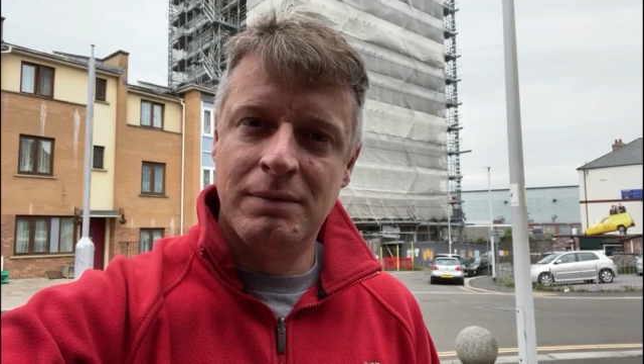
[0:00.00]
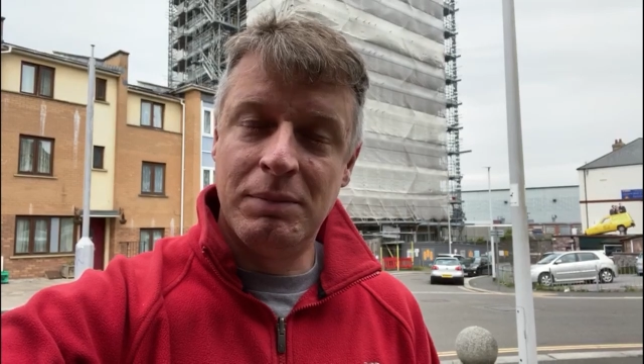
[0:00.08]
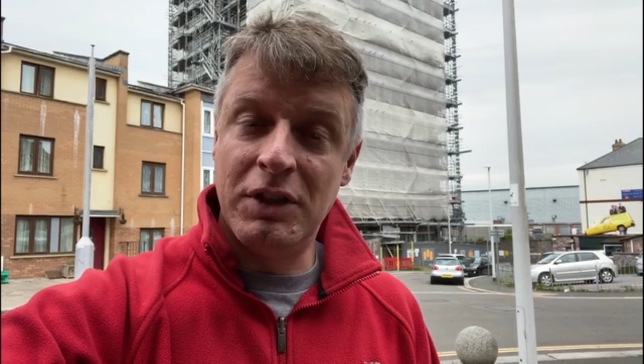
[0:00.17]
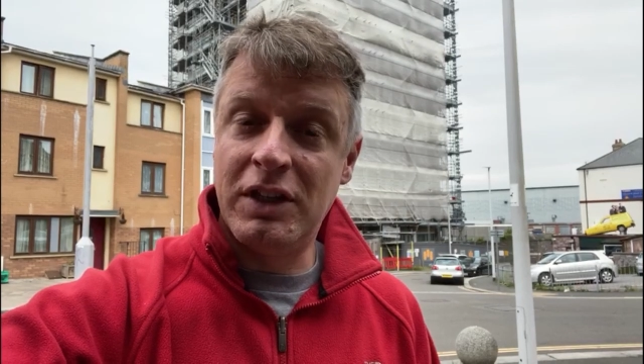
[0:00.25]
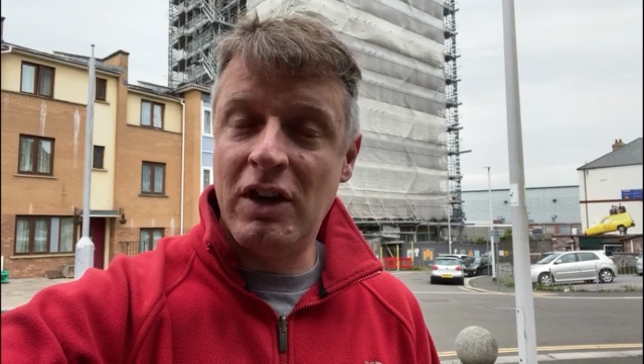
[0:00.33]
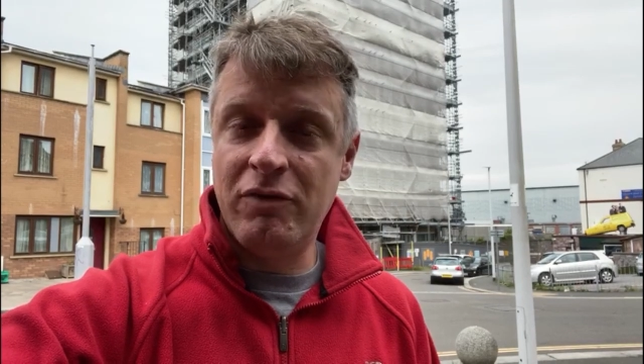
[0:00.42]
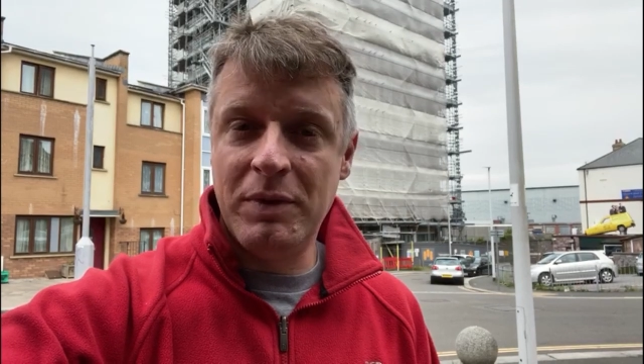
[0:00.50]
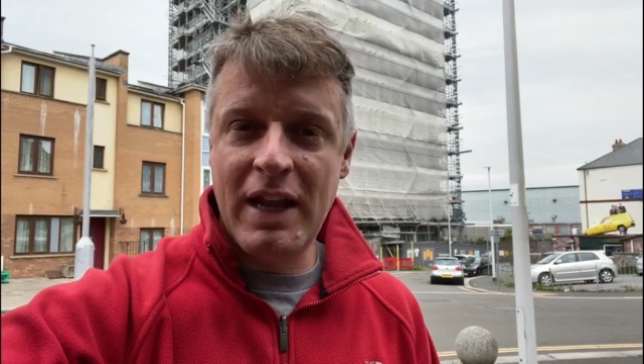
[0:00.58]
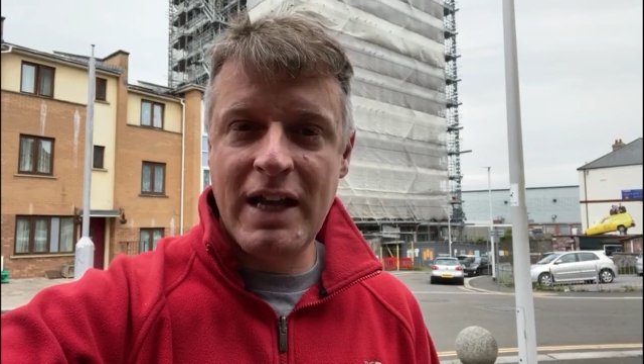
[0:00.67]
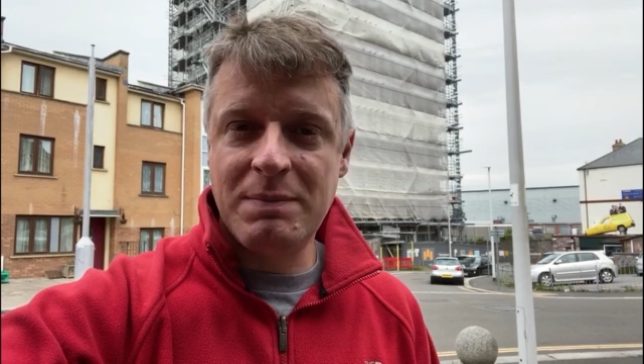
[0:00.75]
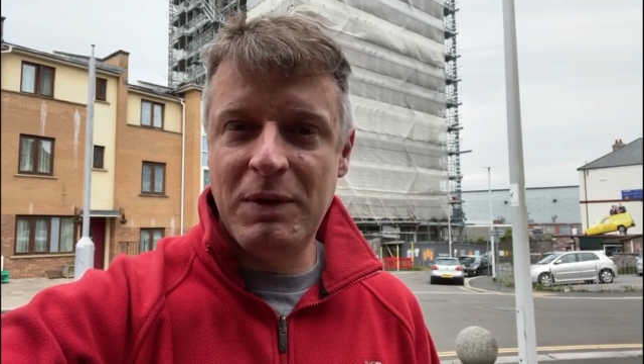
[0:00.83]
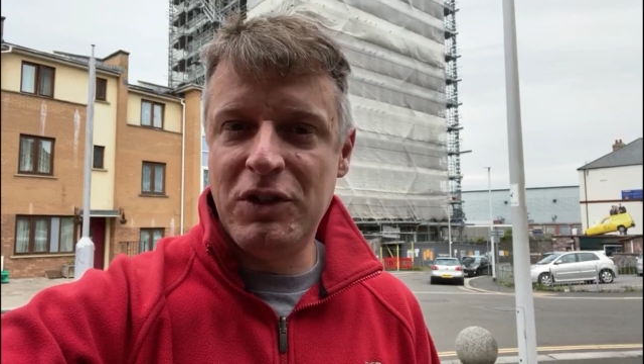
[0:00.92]
But the government
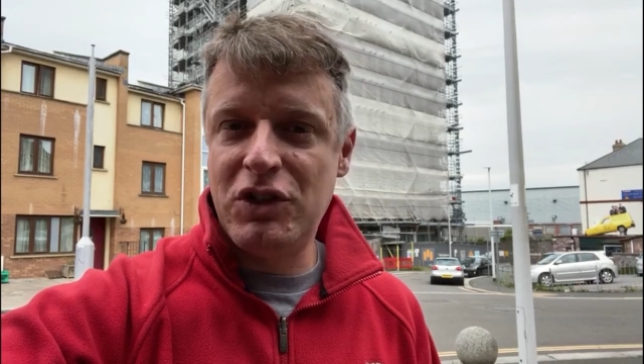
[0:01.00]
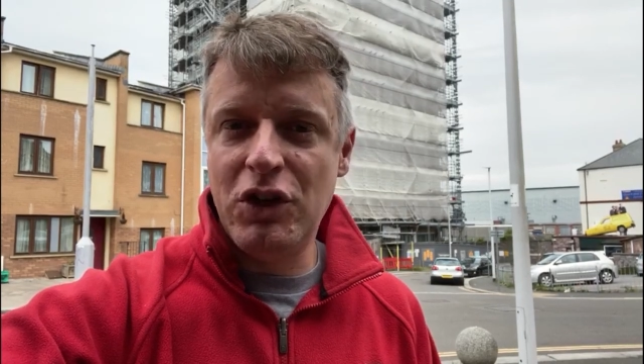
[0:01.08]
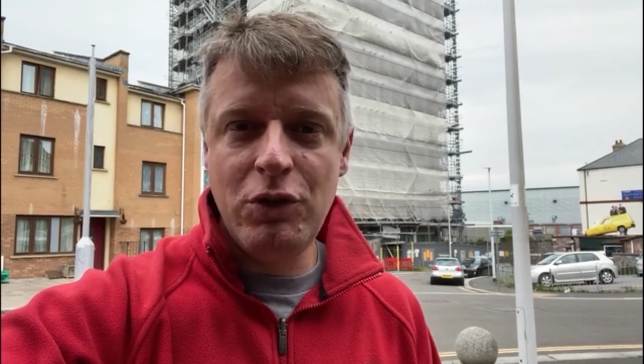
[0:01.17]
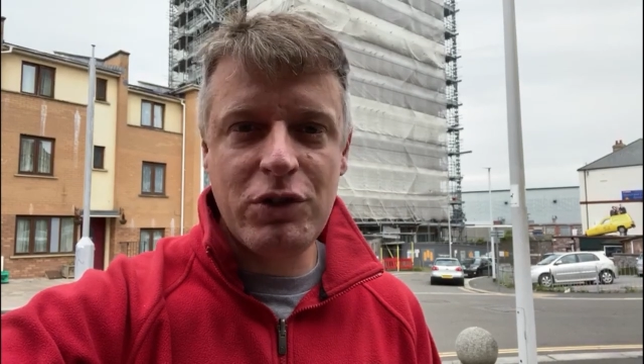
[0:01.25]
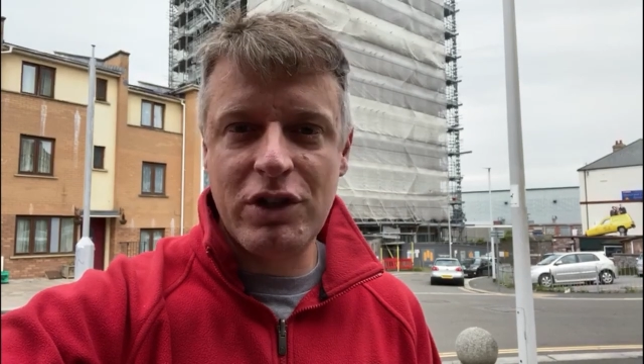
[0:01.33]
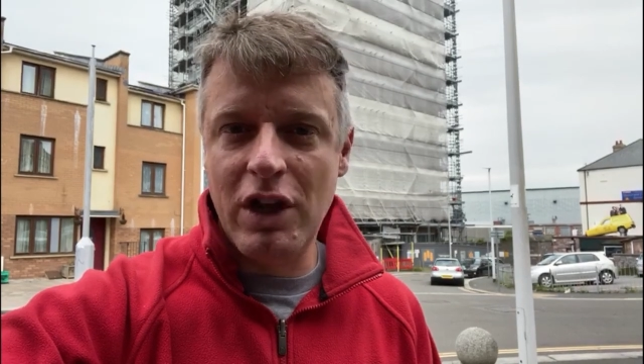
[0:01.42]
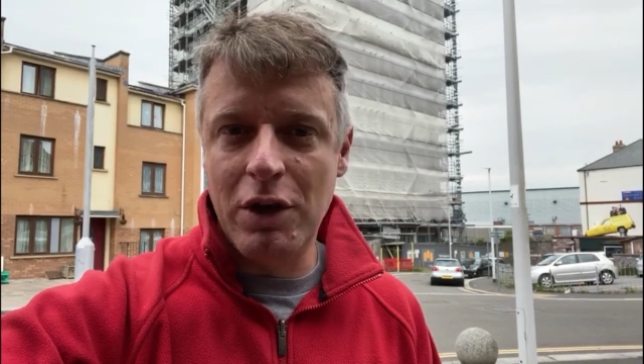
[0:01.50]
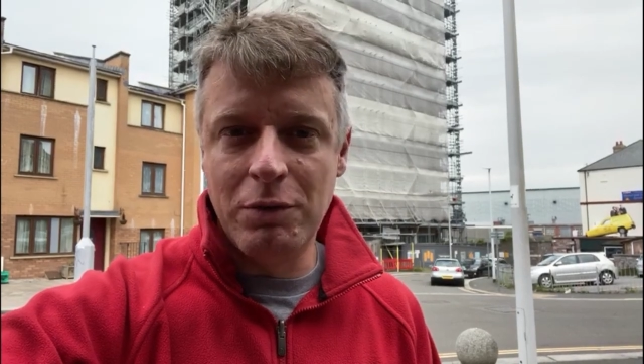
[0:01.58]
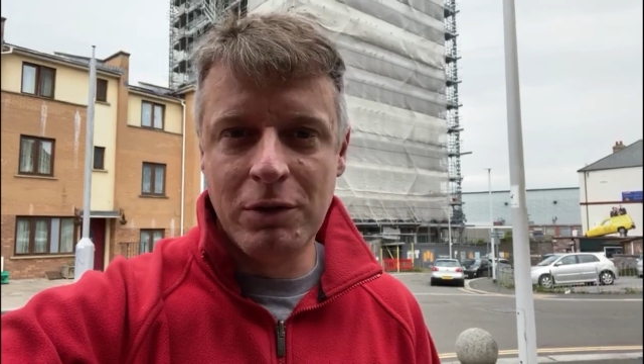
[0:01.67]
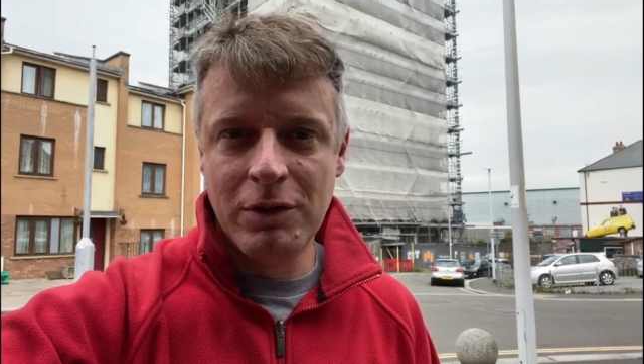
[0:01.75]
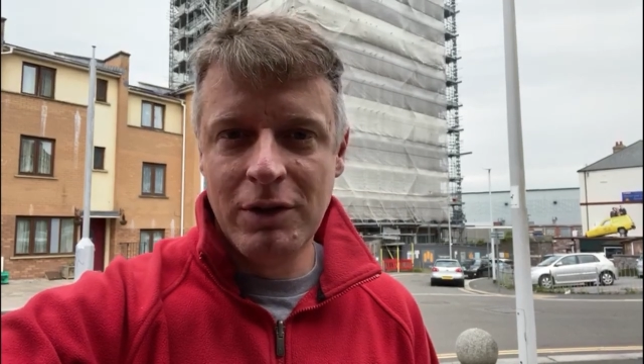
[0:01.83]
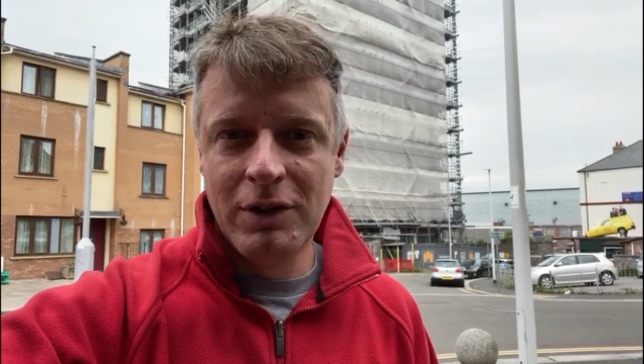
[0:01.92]
has been too slow
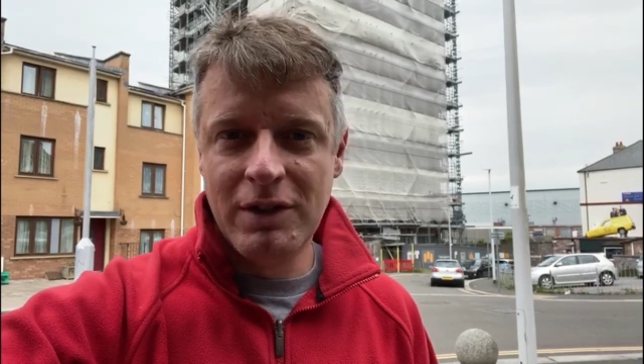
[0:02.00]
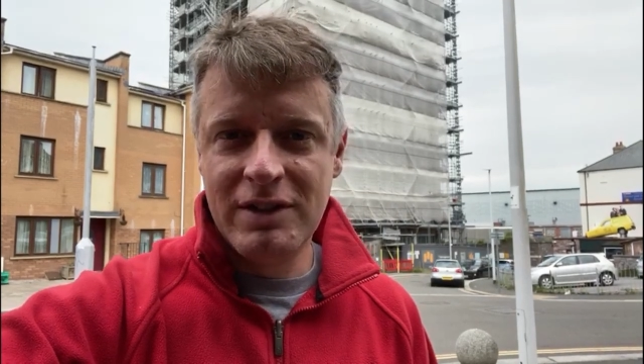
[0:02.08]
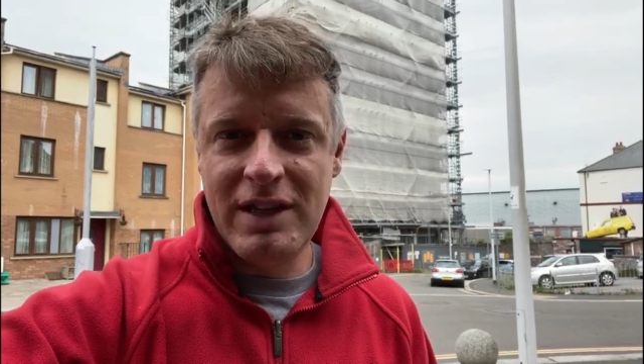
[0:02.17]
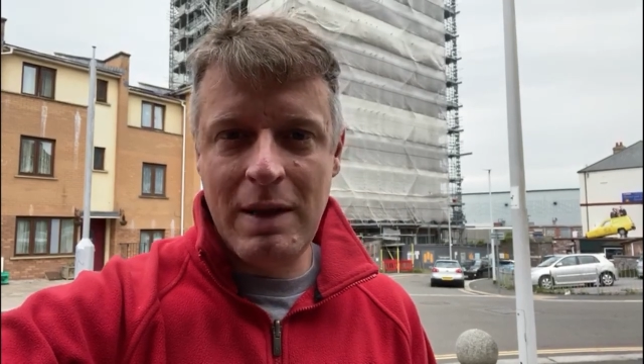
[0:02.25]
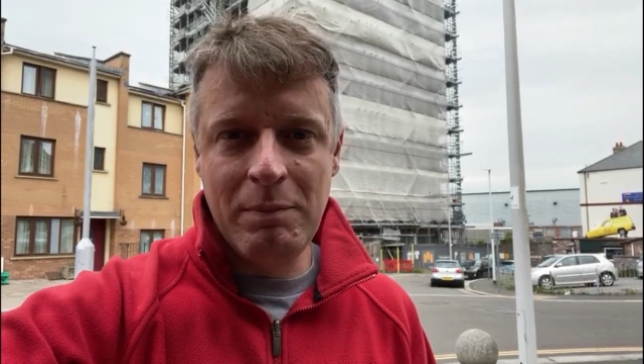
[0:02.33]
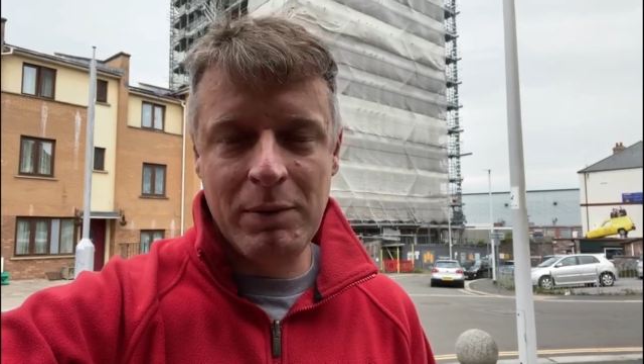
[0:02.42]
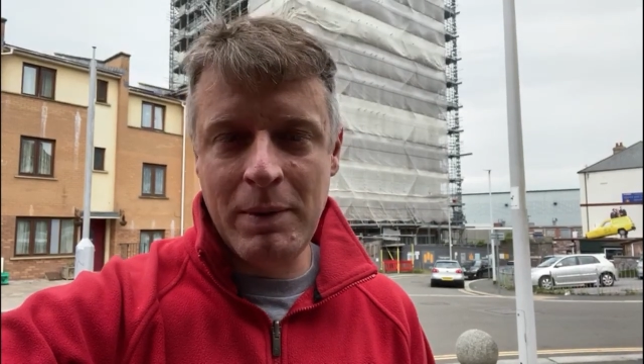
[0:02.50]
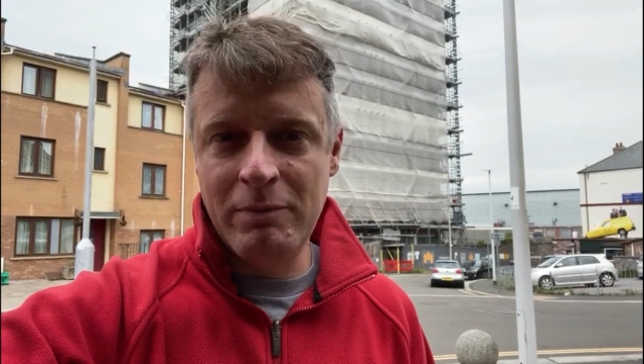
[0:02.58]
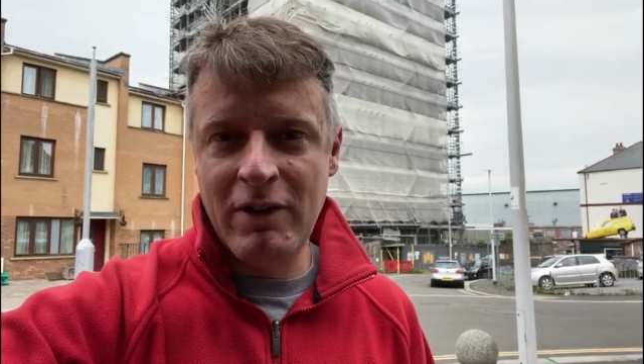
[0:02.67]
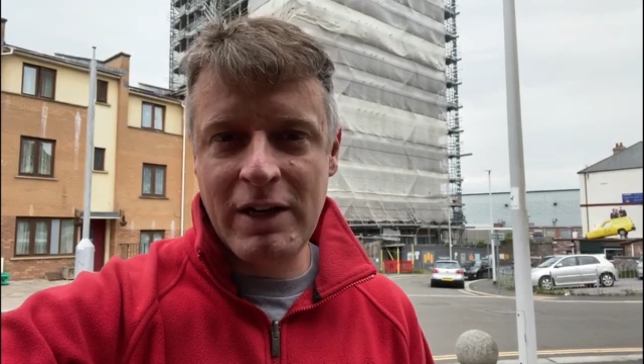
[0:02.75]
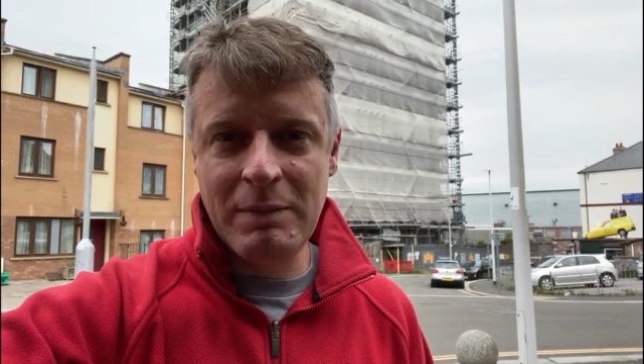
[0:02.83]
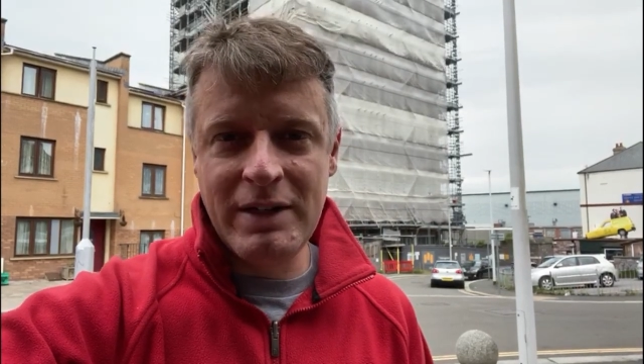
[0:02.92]
to implement
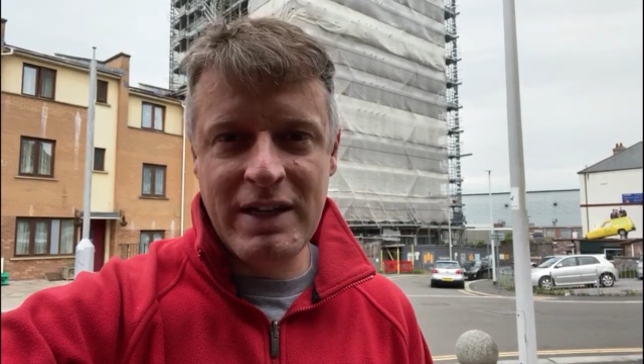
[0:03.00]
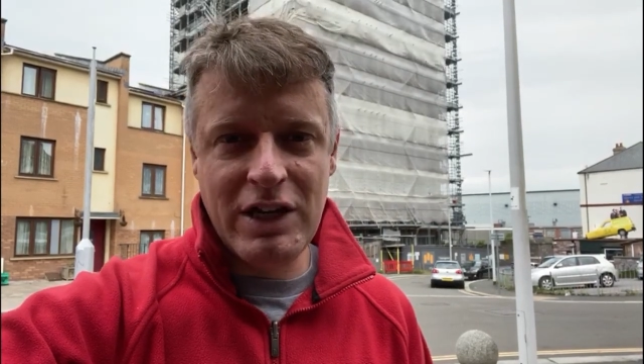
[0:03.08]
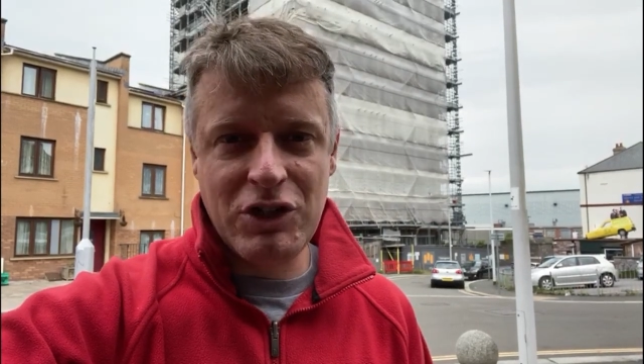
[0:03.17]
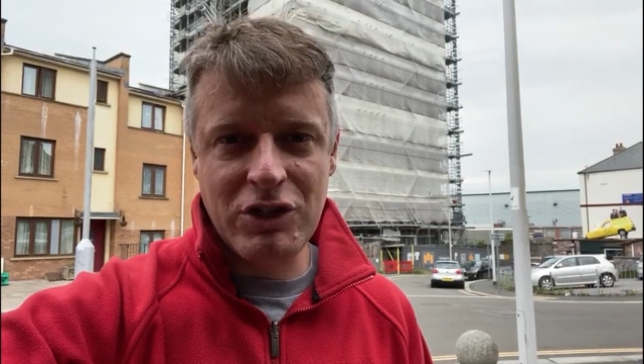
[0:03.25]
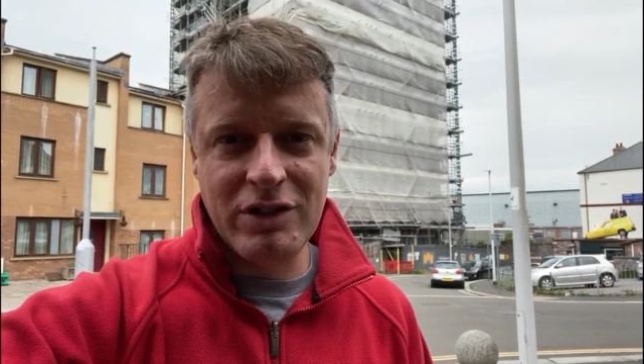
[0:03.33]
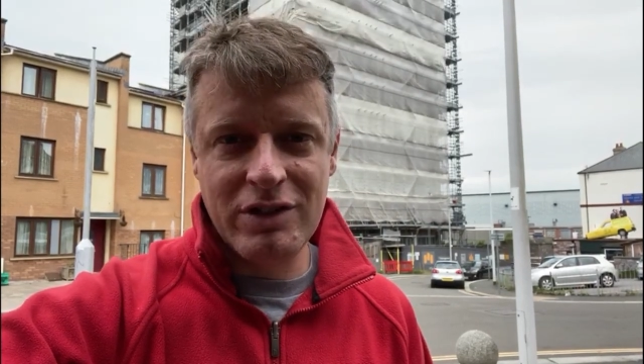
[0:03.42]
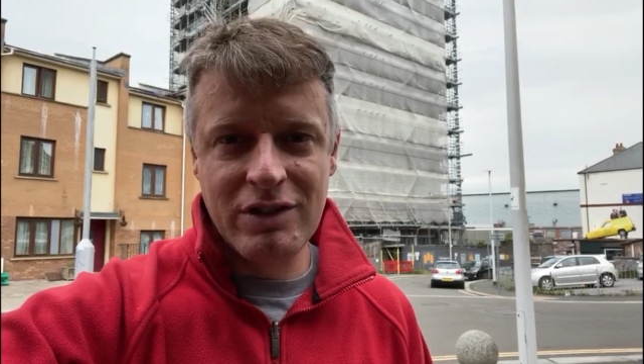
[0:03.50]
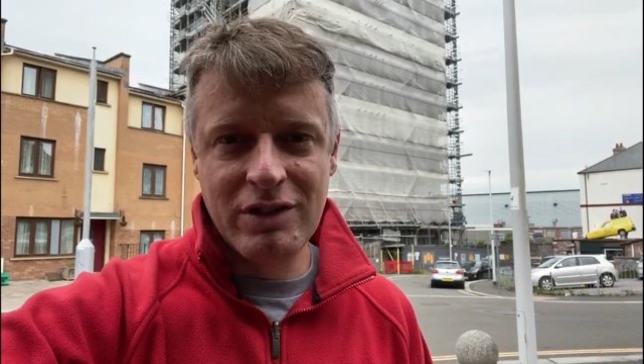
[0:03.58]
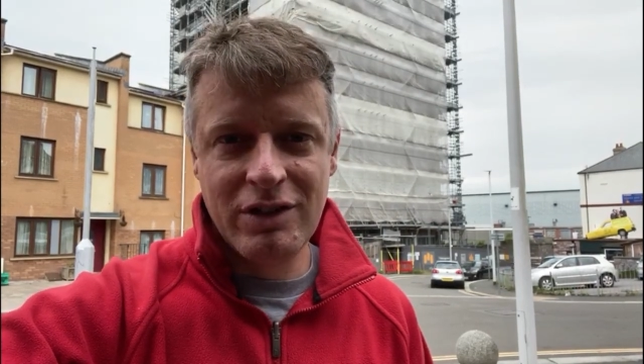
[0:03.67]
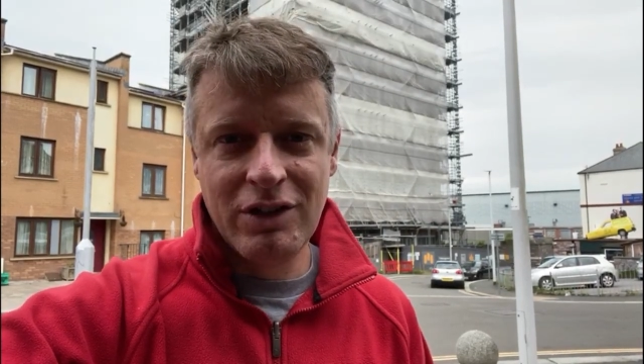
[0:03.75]
recommendations,